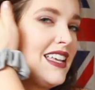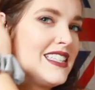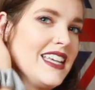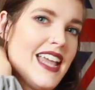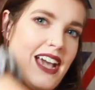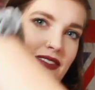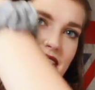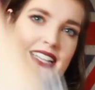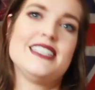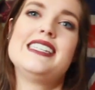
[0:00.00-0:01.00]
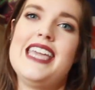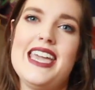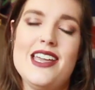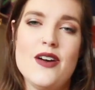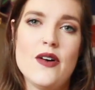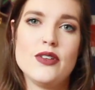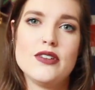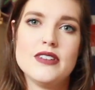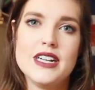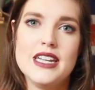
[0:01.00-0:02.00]
said have a nice day all
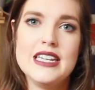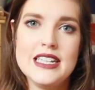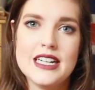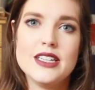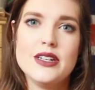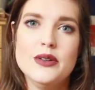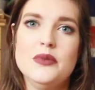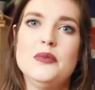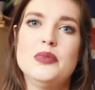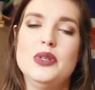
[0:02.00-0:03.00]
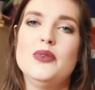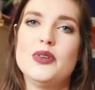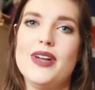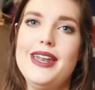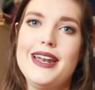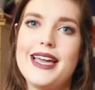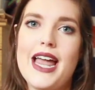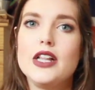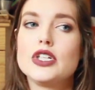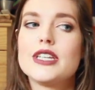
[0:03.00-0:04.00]
over in yellow, blue, and red. And it
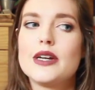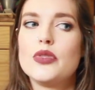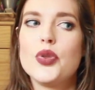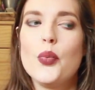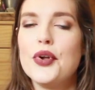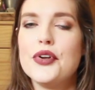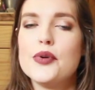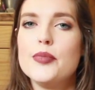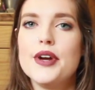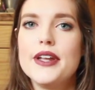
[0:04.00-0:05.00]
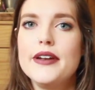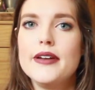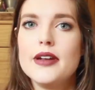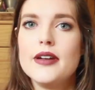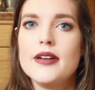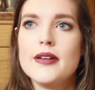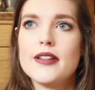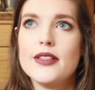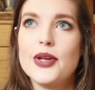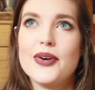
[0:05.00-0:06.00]
kind of looked like the Wonder Bread
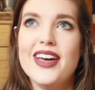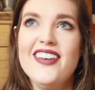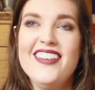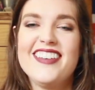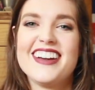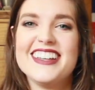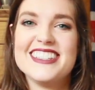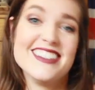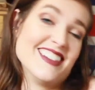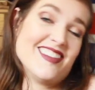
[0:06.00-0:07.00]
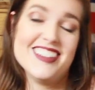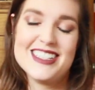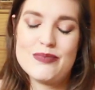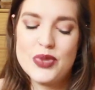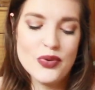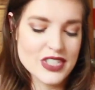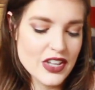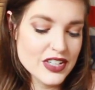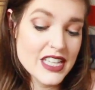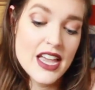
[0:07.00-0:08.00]
logo because it was those
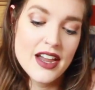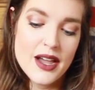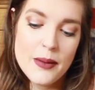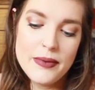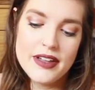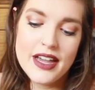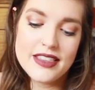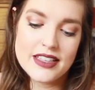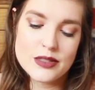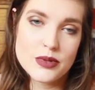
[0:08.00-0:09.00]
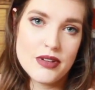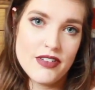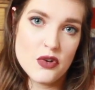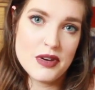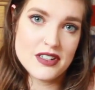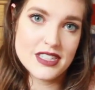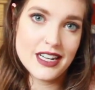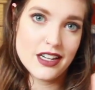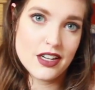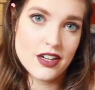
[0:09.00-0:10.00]
colors. But I think that's one of my favorite pairs that I